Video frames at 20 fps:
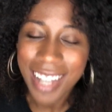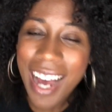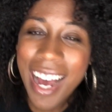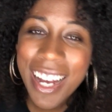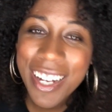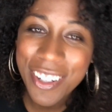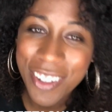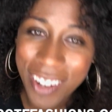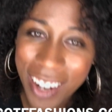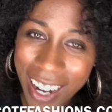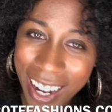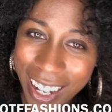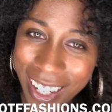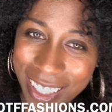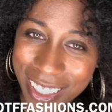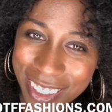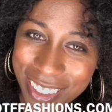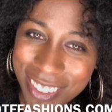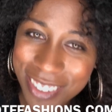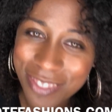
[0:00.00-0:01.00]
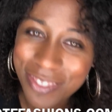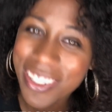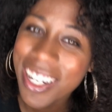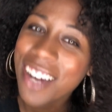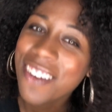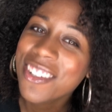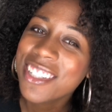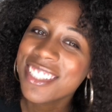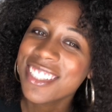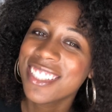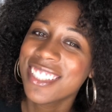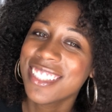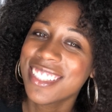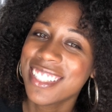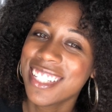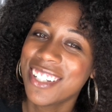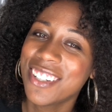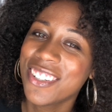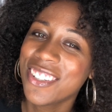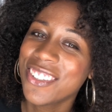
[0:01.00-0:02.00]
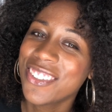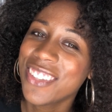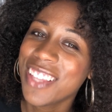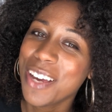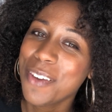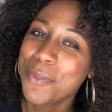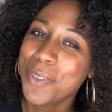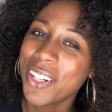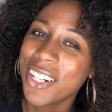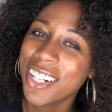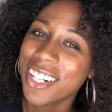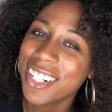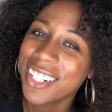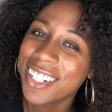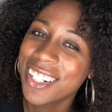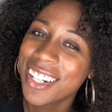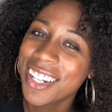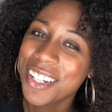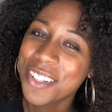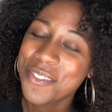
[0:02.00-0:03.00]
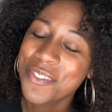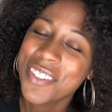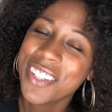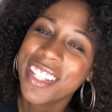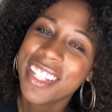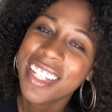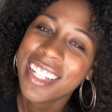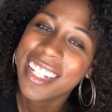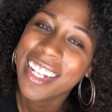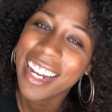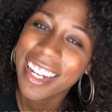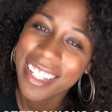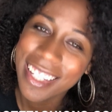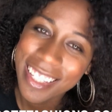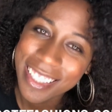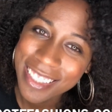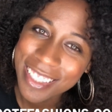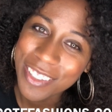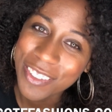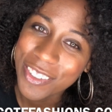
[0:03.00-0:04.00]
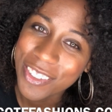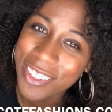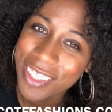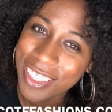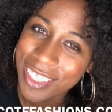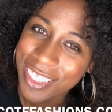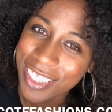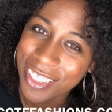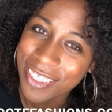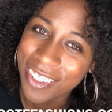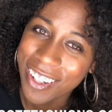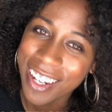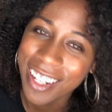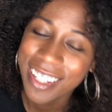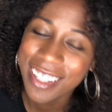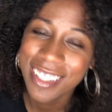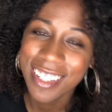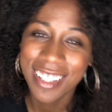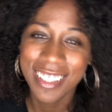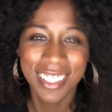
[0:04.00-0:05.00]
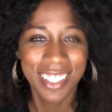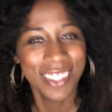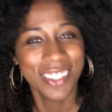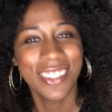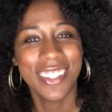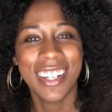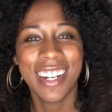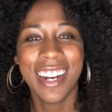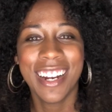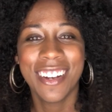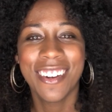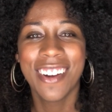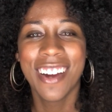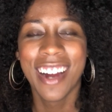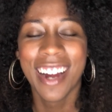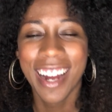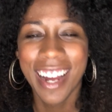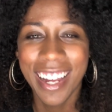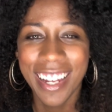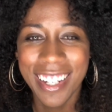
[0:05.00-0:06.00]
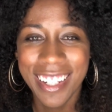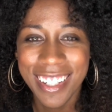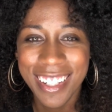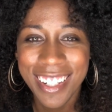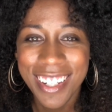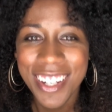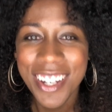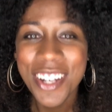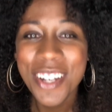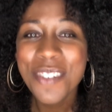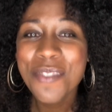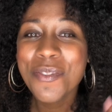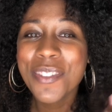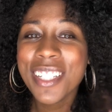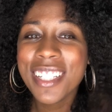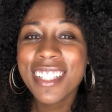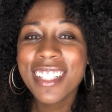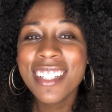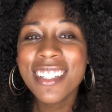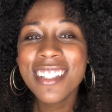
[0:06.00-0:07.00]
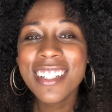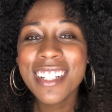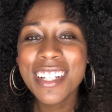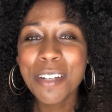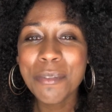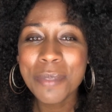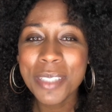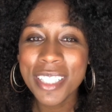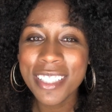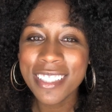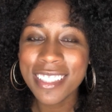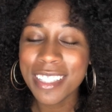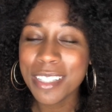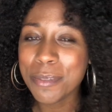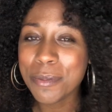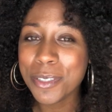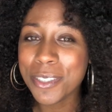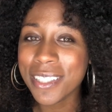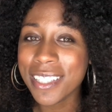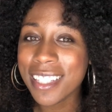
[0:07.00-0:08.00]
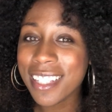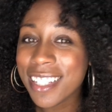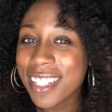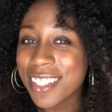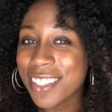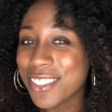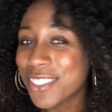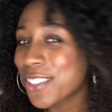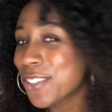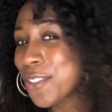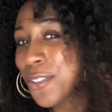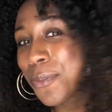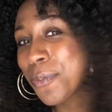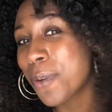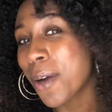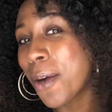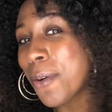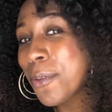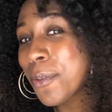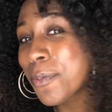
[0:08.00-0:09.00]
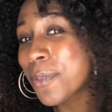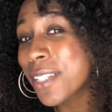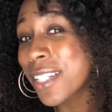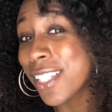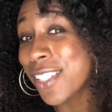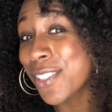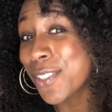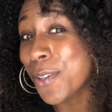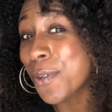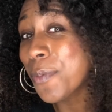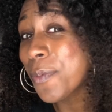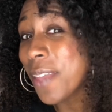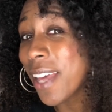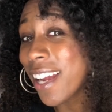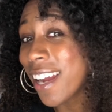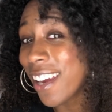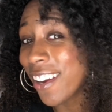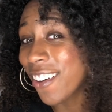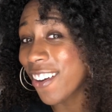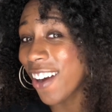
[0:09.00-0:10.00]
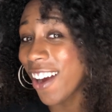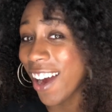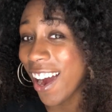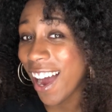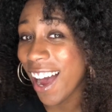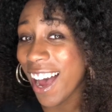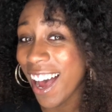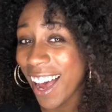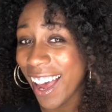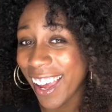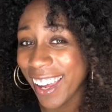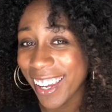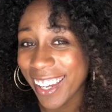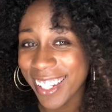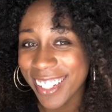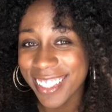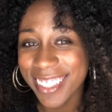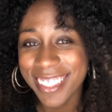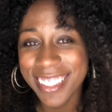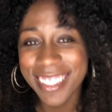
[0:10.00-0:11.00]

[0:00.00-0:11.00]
I cried, but I wasn't gonna tell you that part. But then I can't tell you that she cried and not tell you that I cried. But clearly I'm tearing up doing this, so you probably assume that I cried.